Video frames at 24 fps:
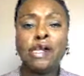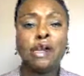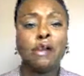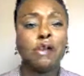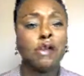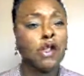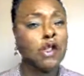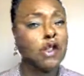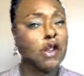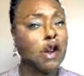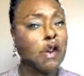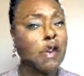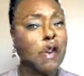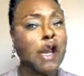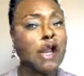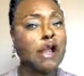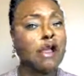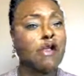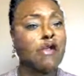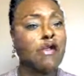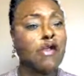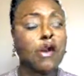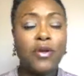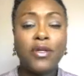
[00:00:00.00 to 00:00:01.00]
them. You know what?
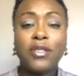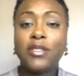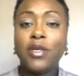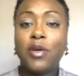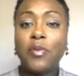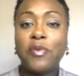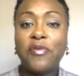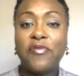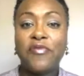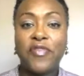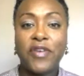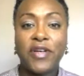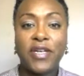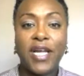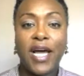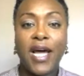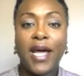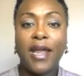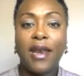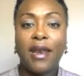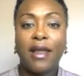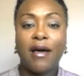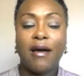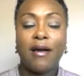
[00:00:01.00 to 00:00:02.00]
The floor is open for
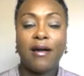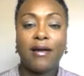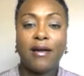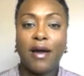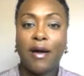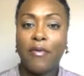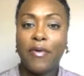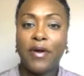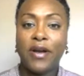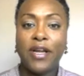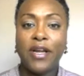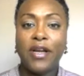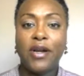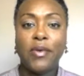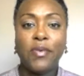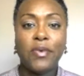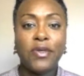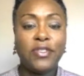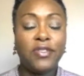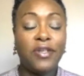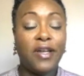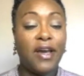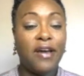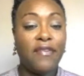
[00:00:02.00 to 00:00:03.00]
dialogue. I want to hear
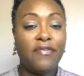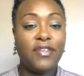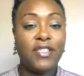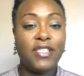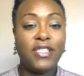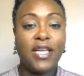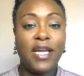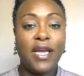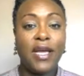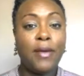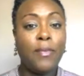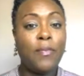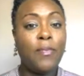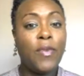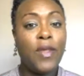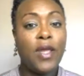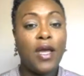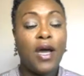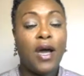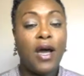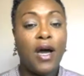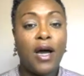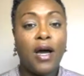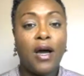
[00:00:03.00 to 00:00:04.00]
what you have to say.
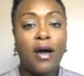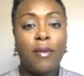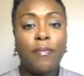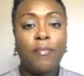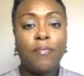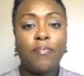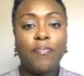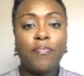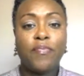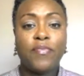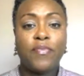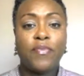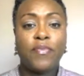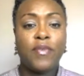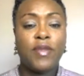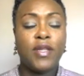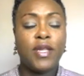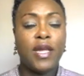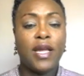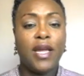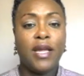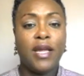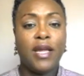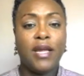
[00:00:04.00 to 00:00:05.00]

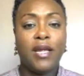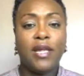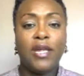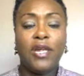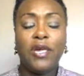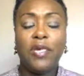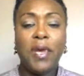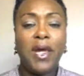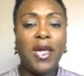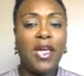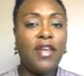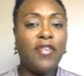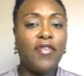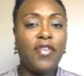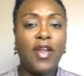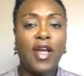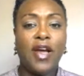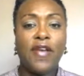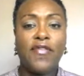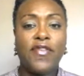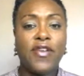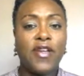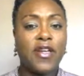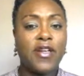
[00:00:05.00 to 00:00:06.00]
And you may even
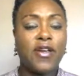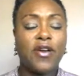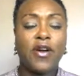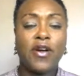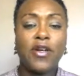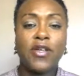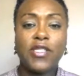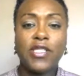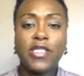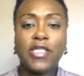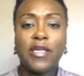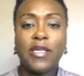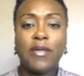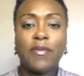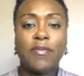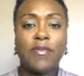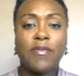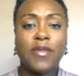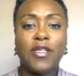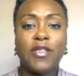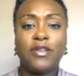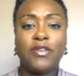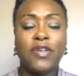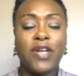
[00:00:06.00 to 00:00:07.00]
have to encourage
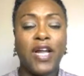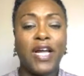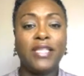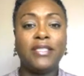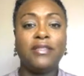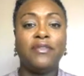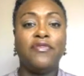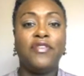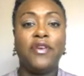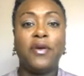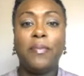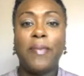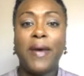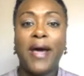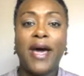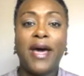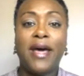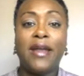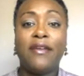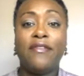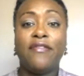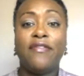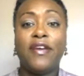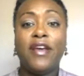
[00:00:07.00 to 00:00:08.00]
them, not to feel
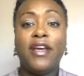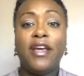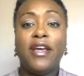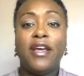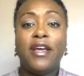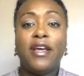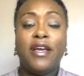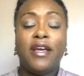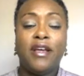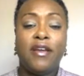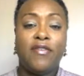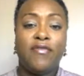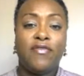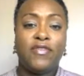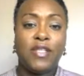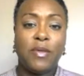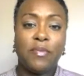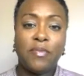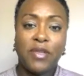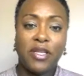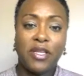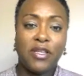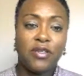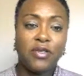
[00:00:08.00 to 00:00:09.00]
bad if
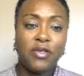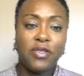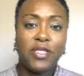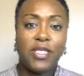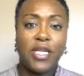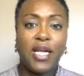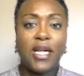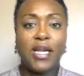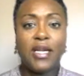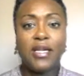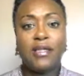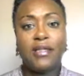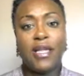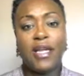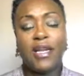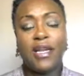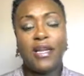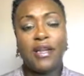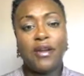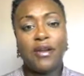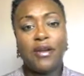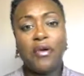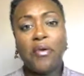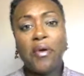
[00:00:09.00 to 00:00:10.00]
something you said they
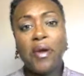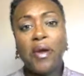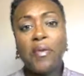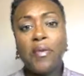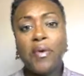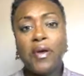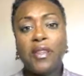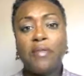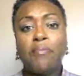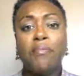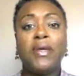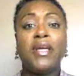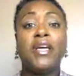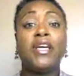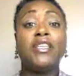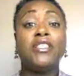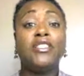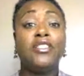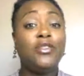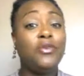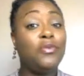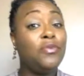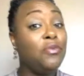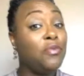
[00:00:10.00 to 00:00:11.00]
didn't agree with,
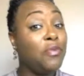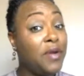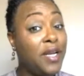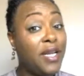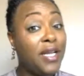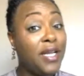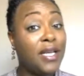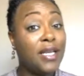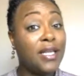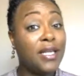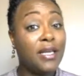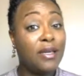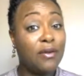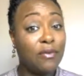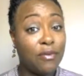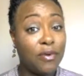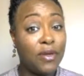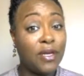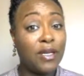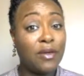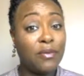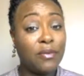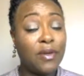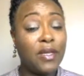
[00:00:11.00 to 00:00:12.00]
because you really,
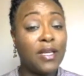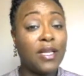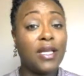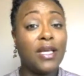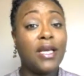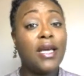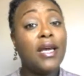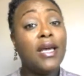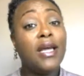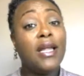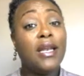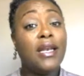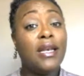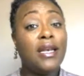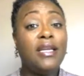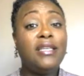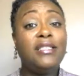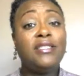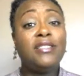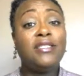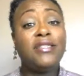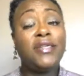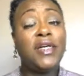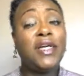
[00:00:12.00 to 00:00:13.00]
really, really
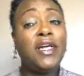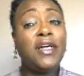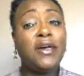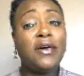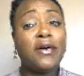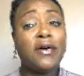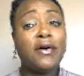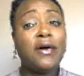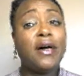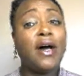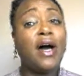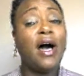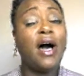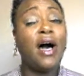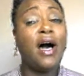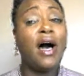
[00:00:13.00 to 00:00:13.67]
need to hear